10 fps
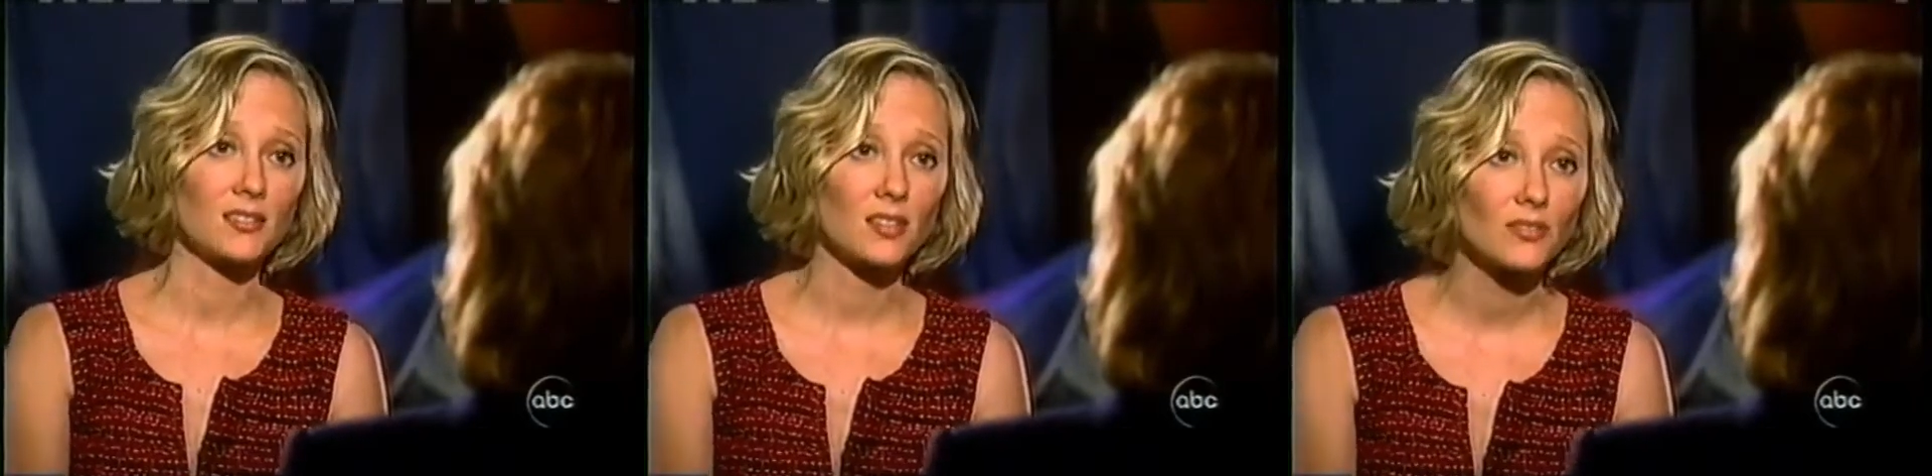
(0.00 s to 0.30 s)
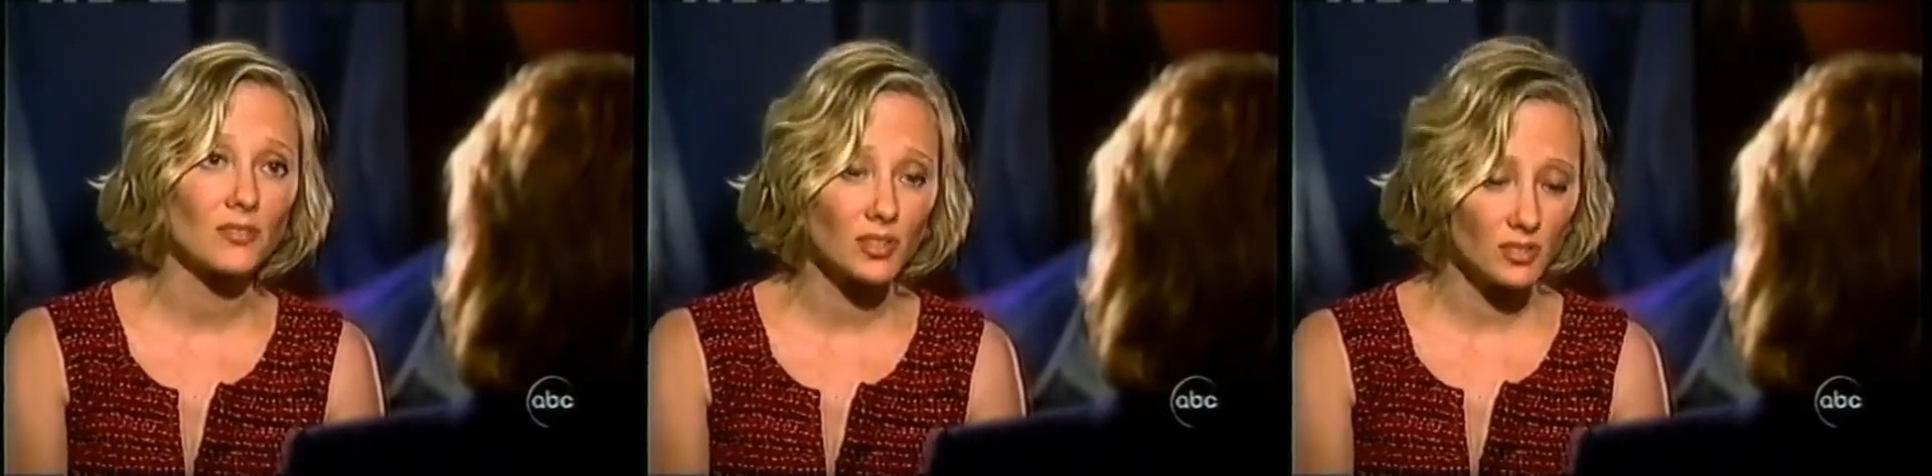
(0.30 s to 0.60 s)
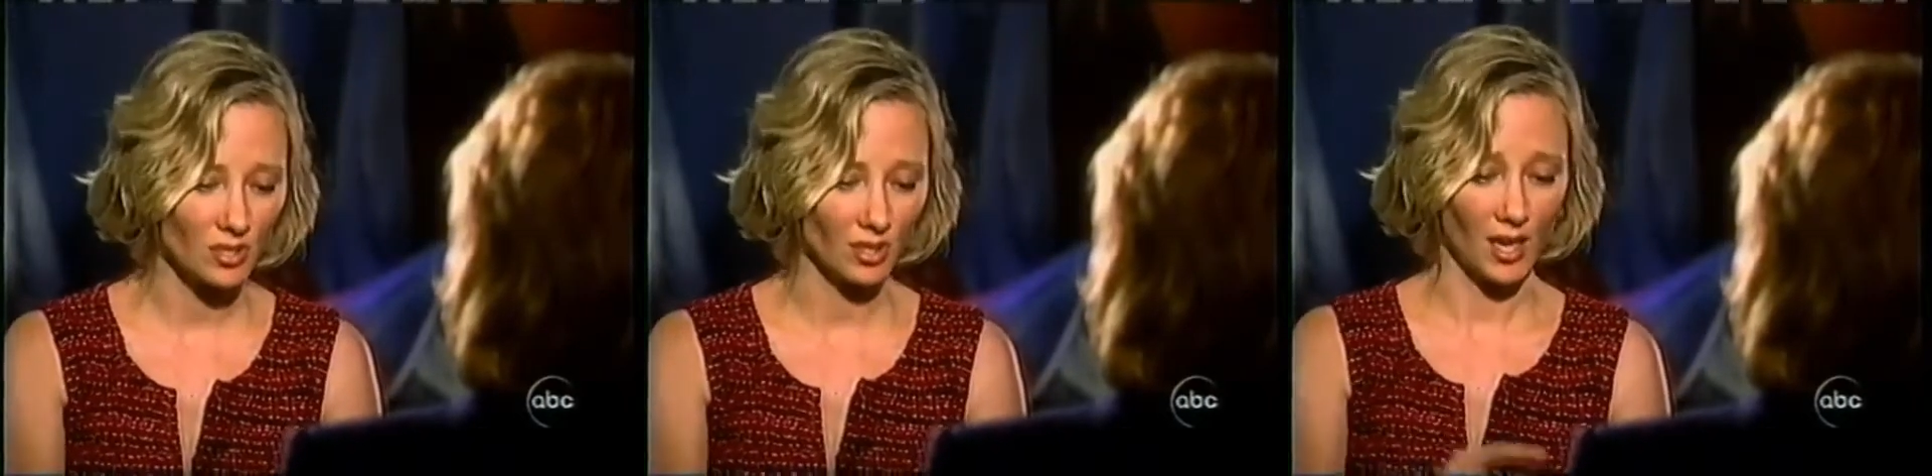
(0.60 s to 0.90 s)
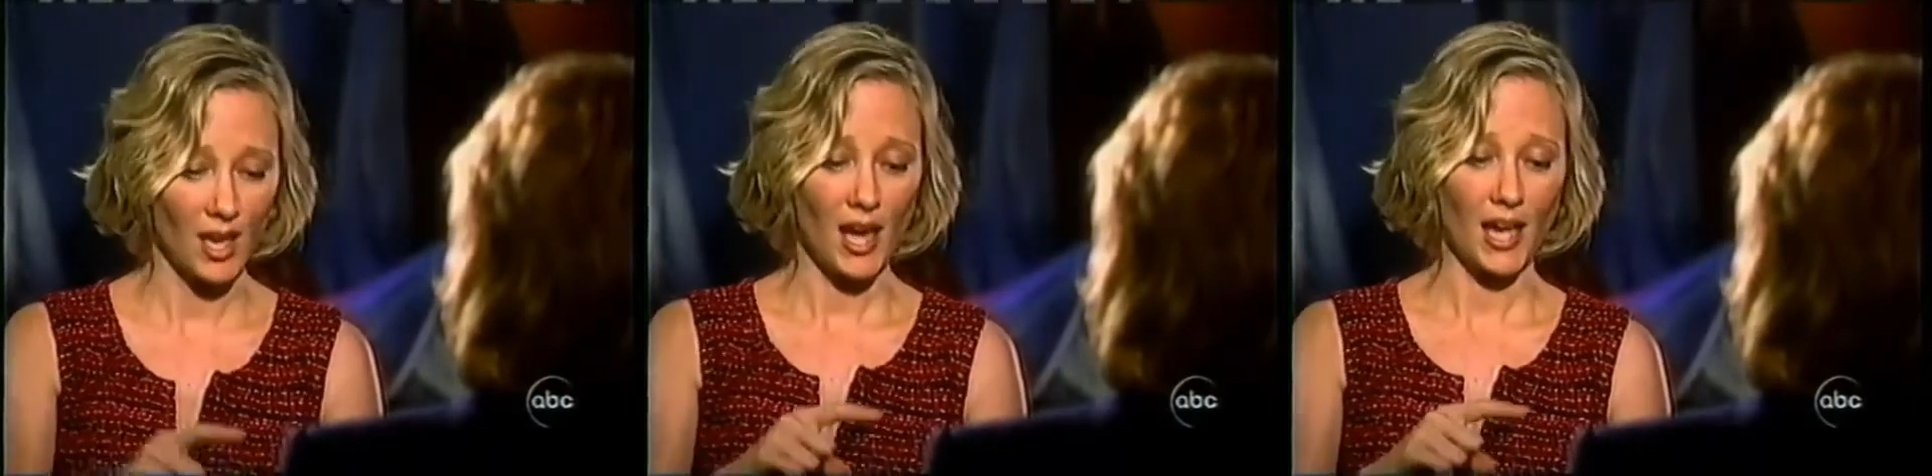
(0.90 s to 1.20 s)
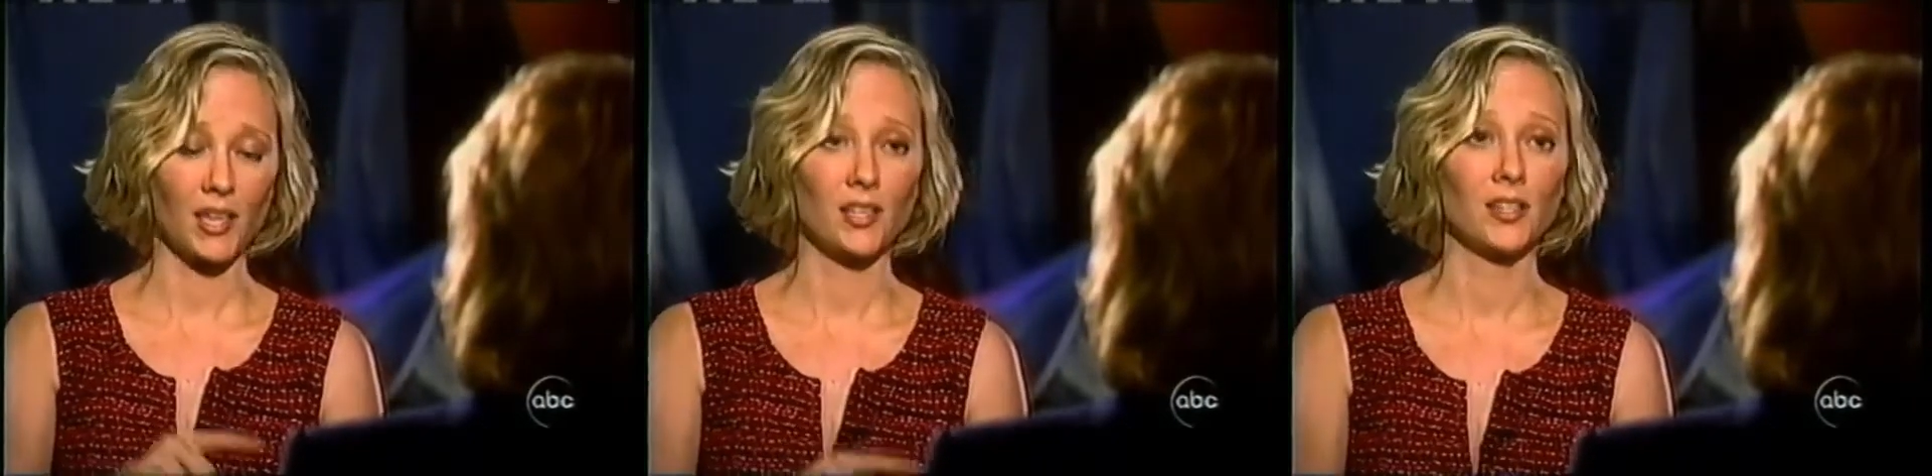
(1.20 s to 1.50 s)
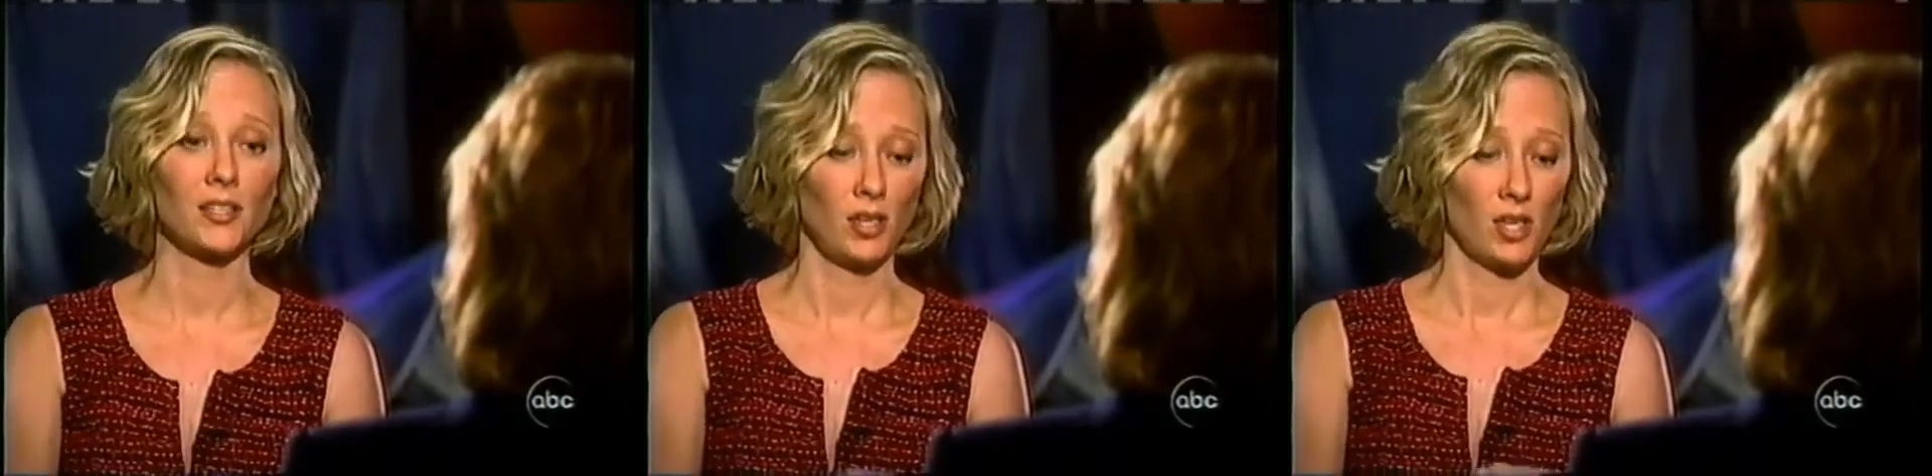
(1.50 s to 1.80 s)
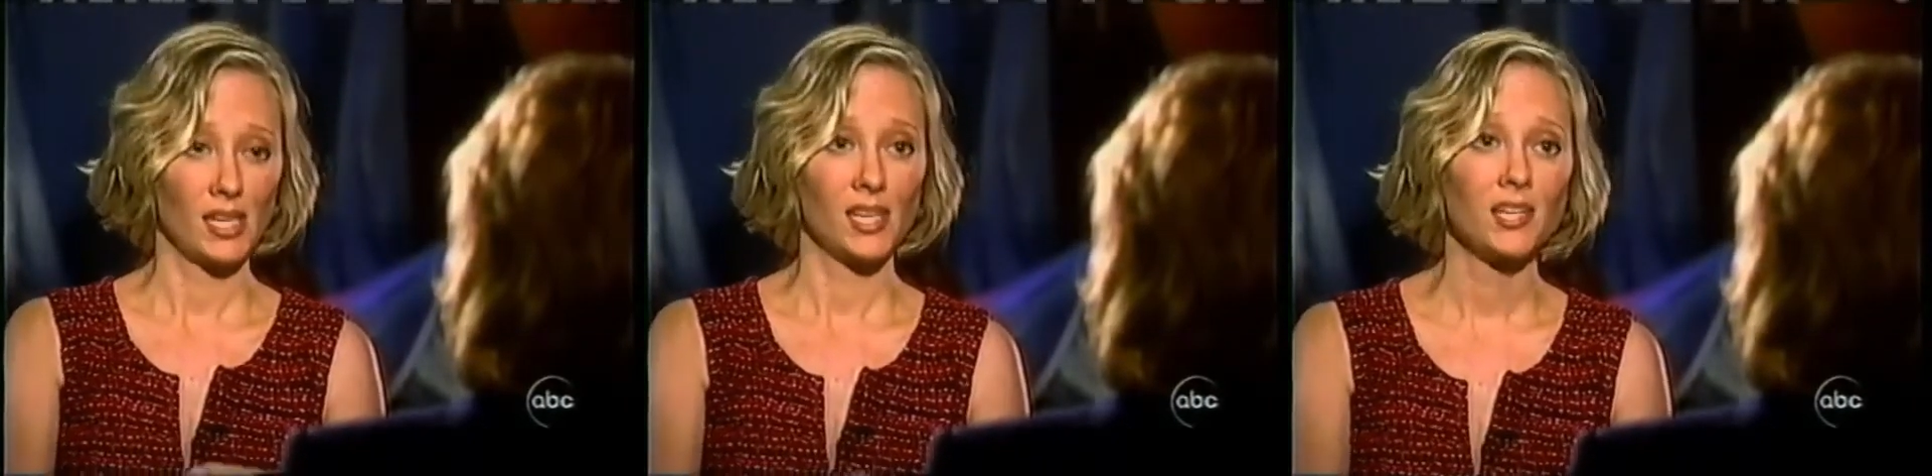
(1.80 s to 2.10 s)
into the future. I could
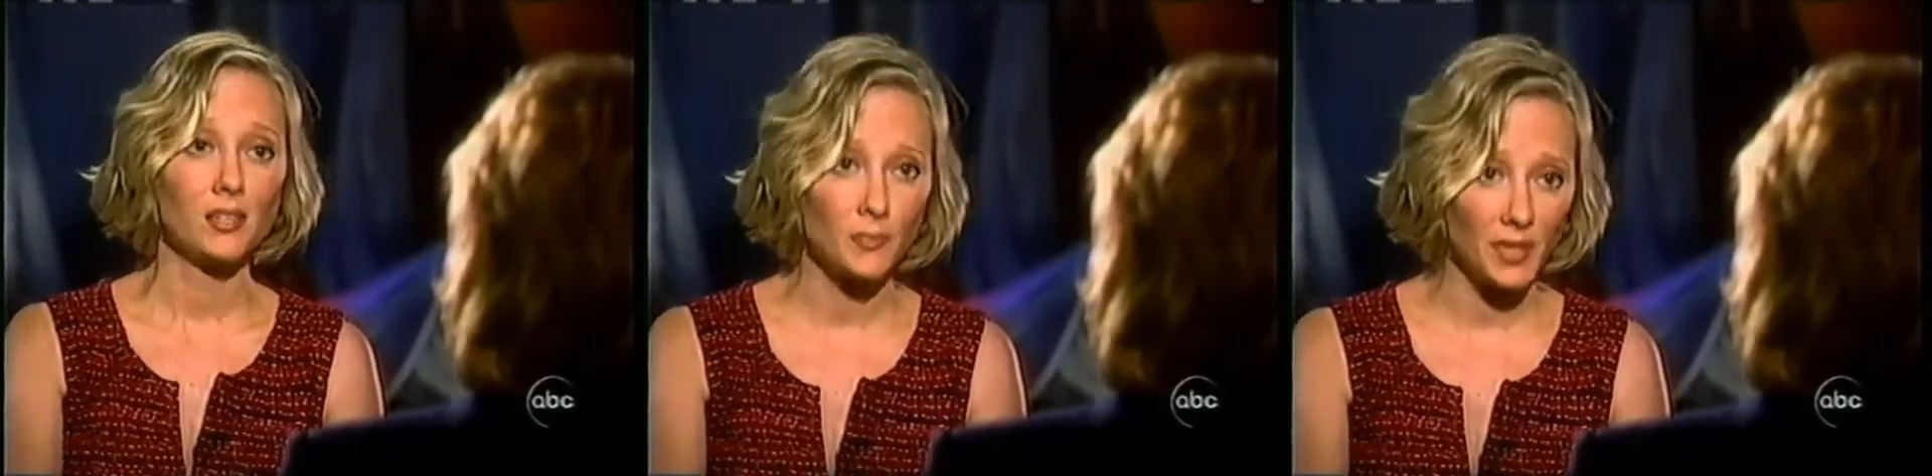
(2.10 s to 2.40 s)
heal